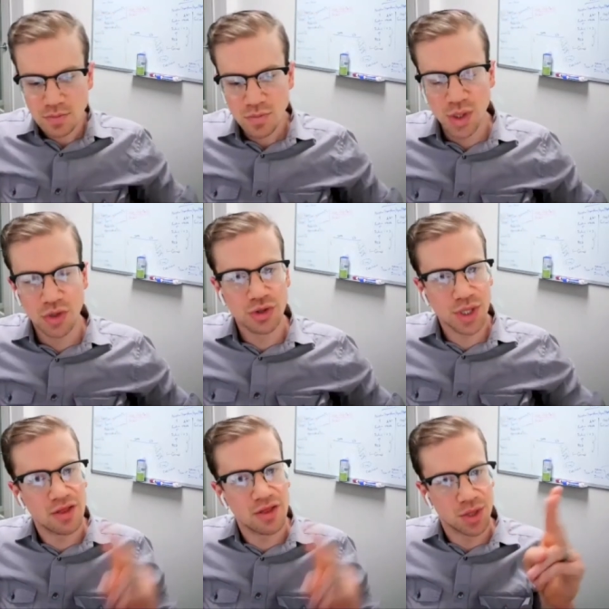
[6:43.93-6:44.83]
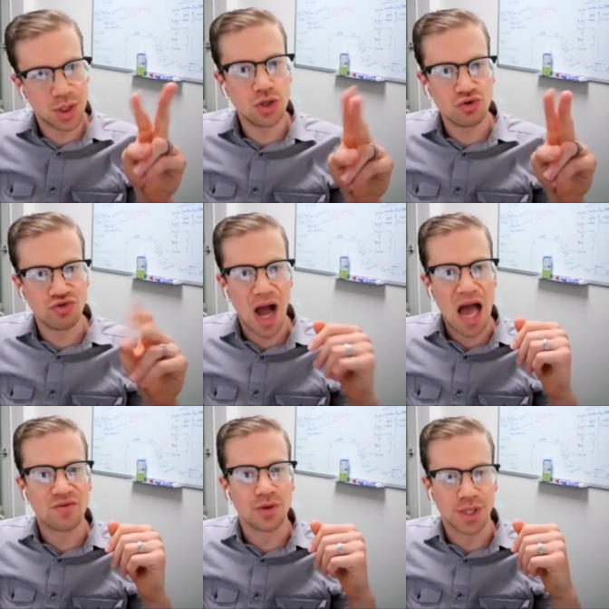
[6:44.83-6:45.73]
So there's kind of those two
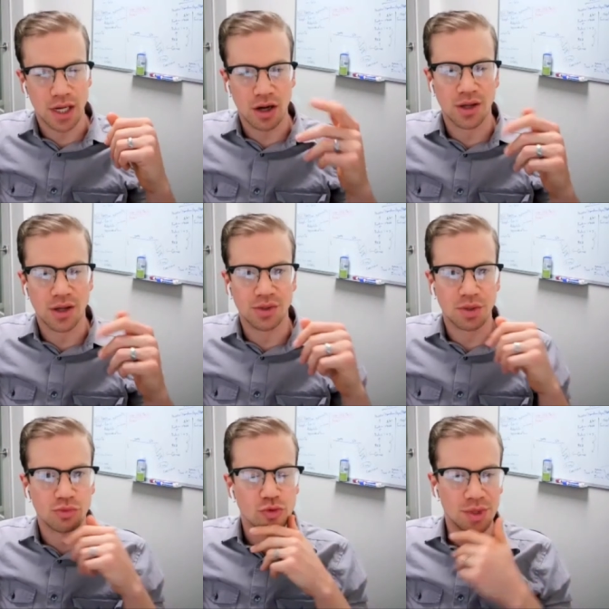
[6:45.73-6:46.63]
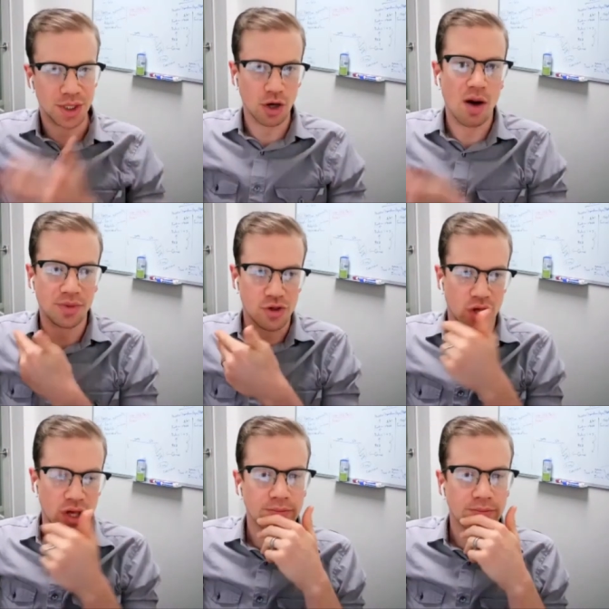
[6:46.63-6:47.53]
drivers that cause those improvements to go up the chain.